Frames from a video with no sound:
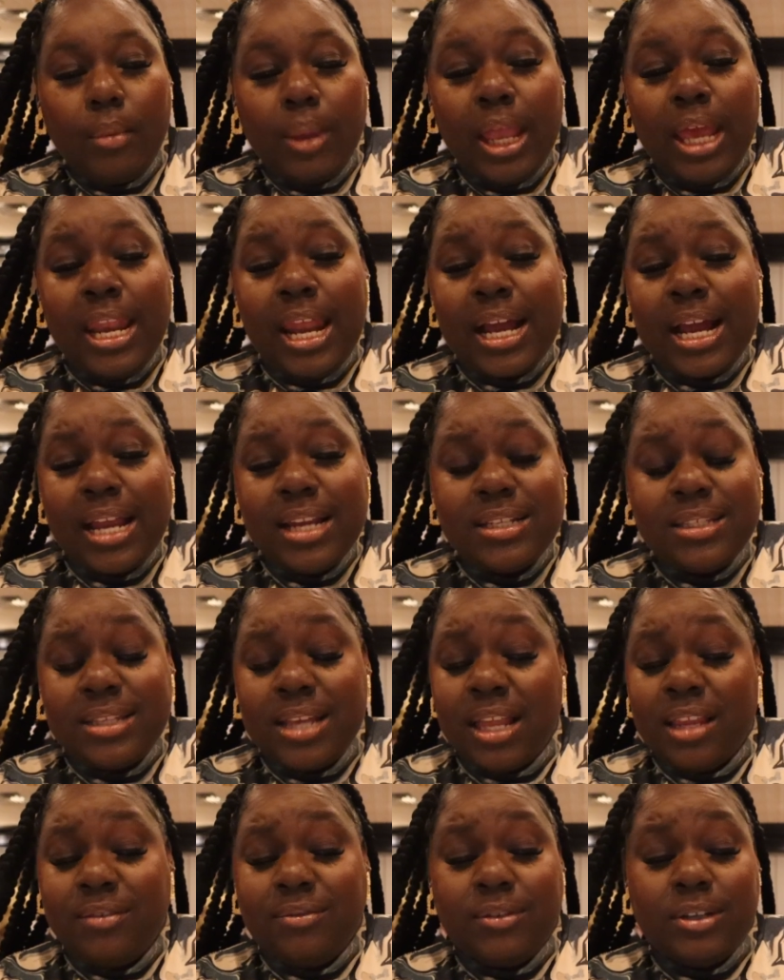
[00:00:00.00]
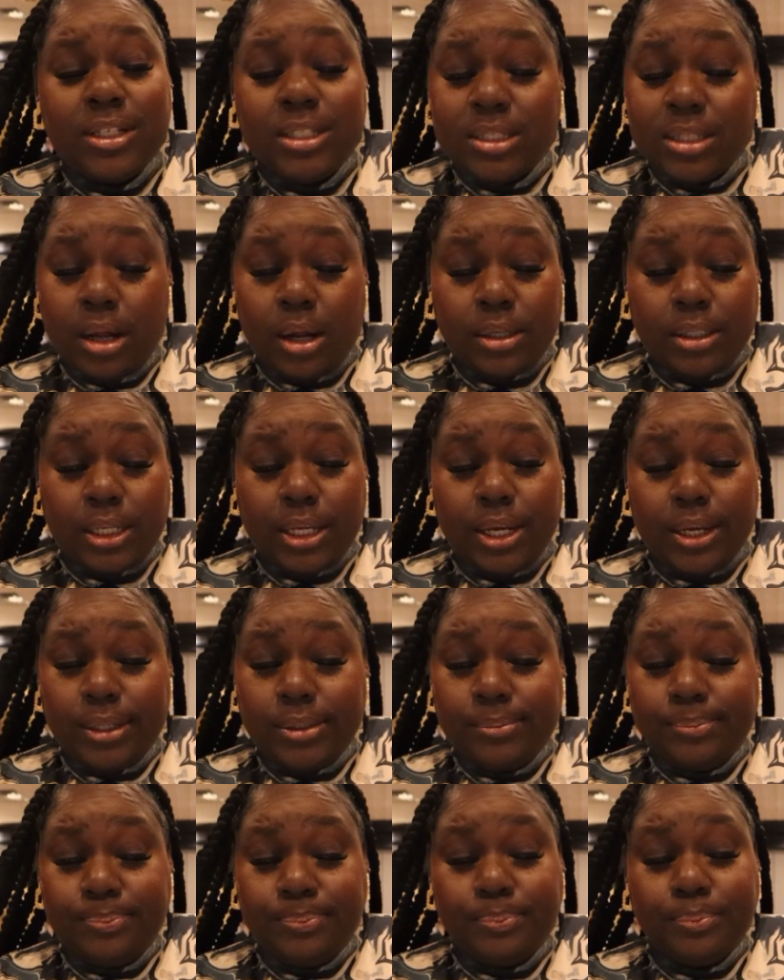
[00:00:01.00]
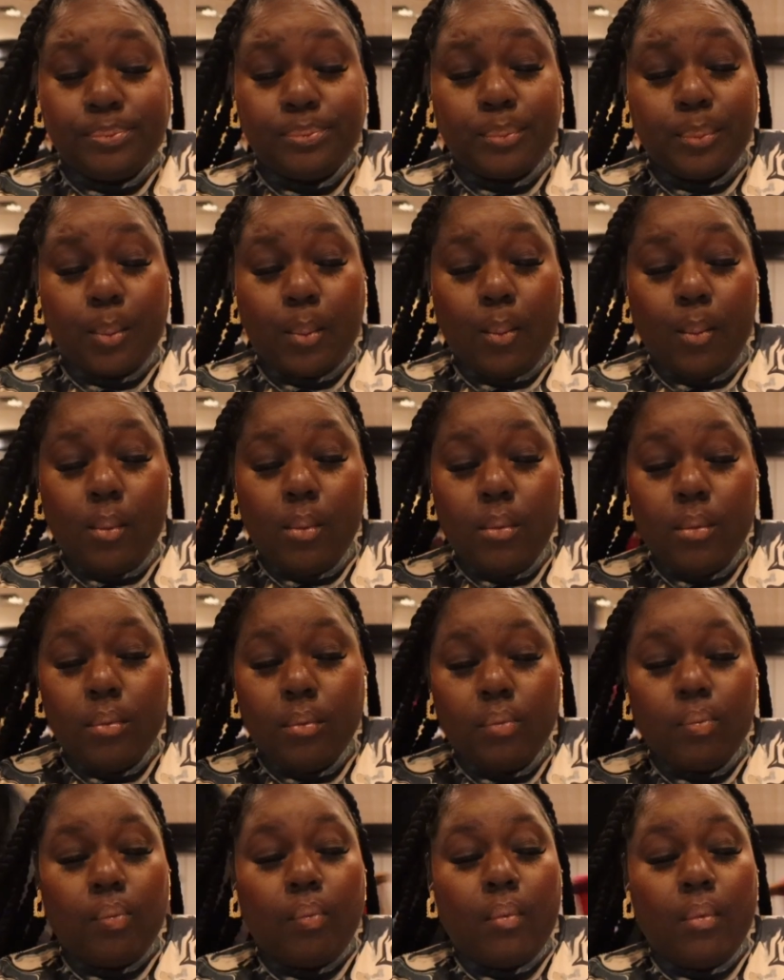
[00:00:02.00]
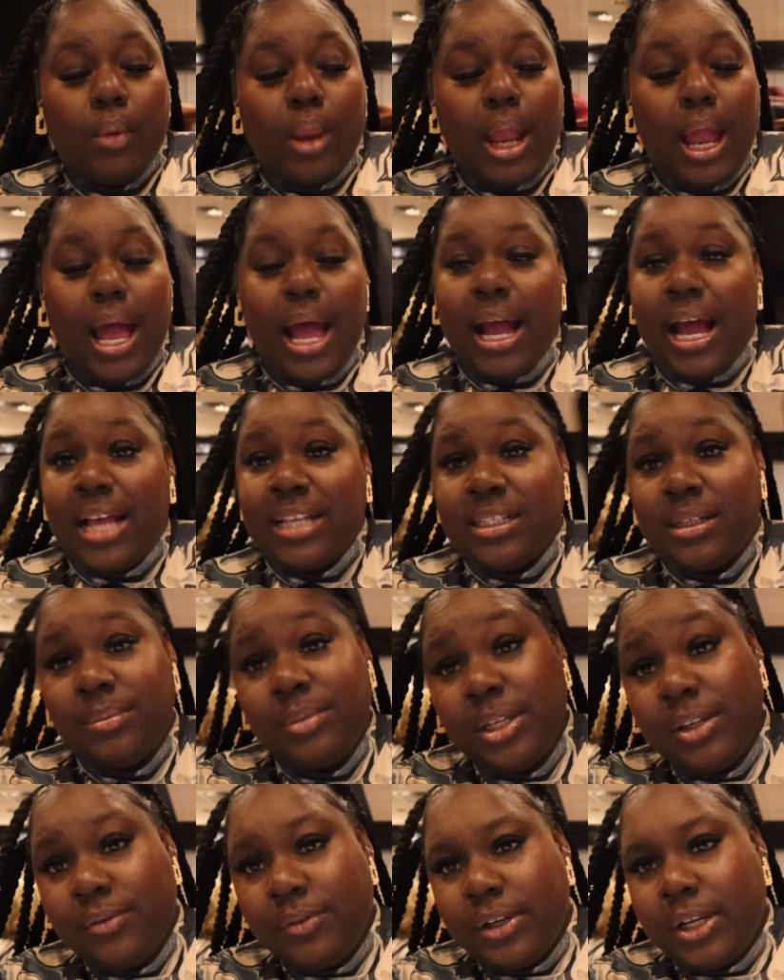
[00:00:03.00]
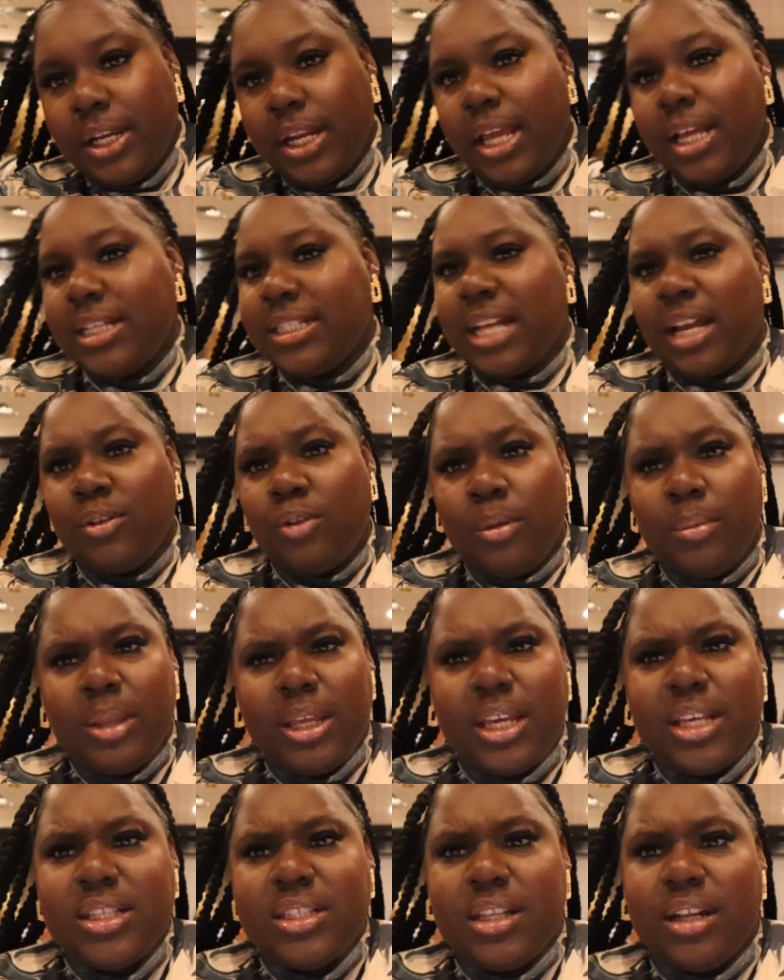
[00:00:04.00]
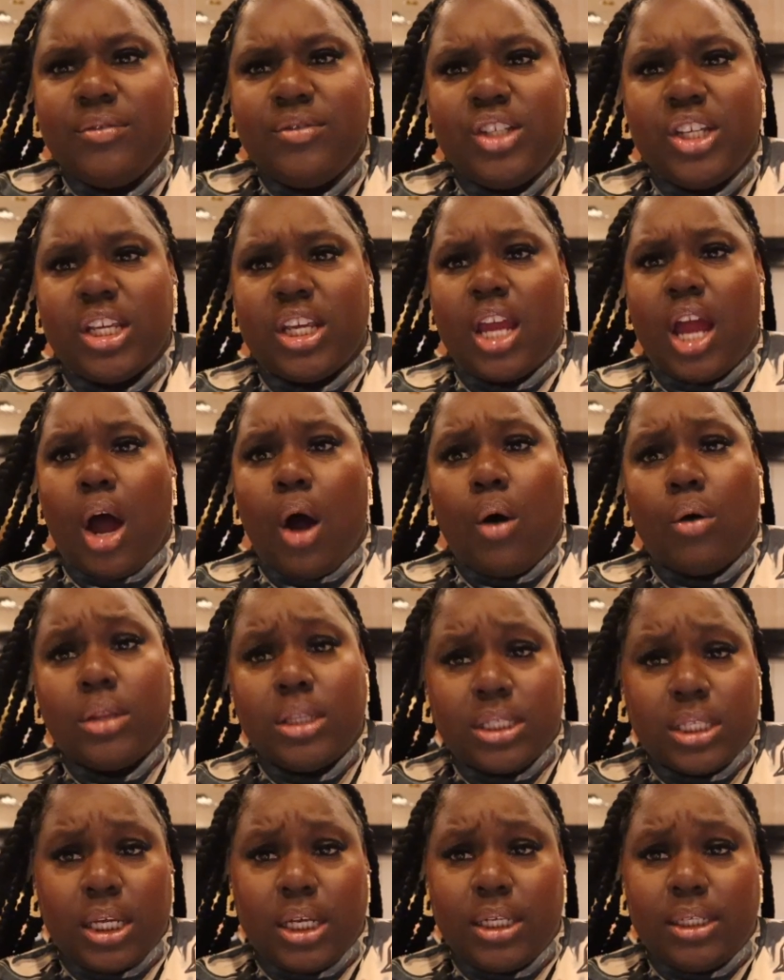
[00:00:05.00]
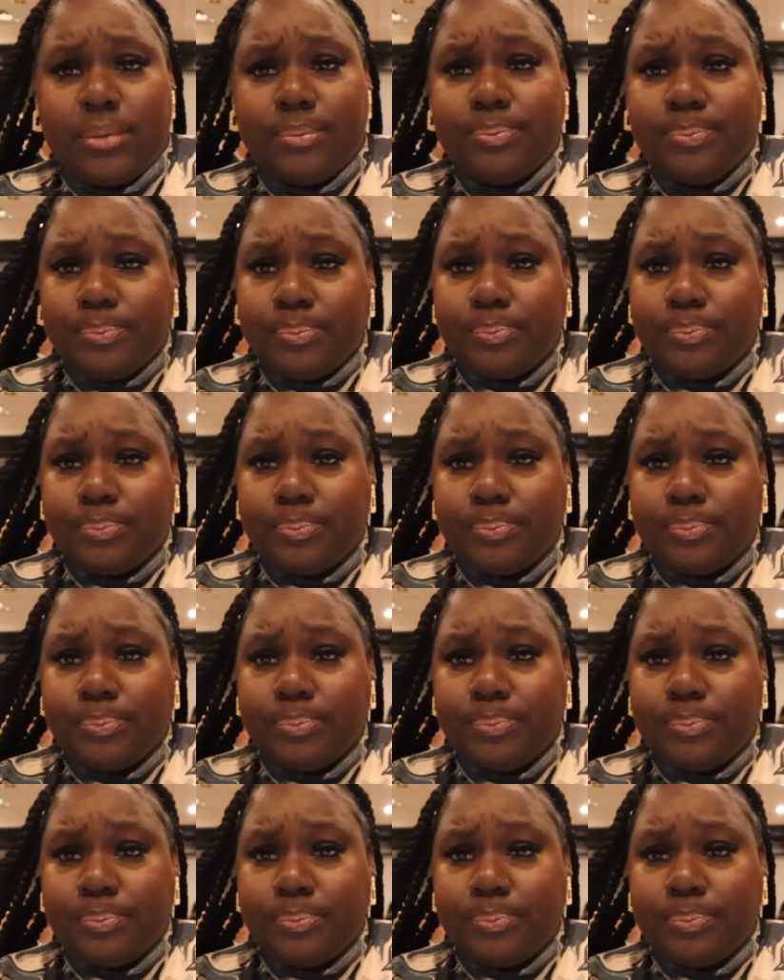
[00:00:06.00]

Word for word: And I got a salad for a starter, you I got something different today because I normally get stuffed chicken all the time.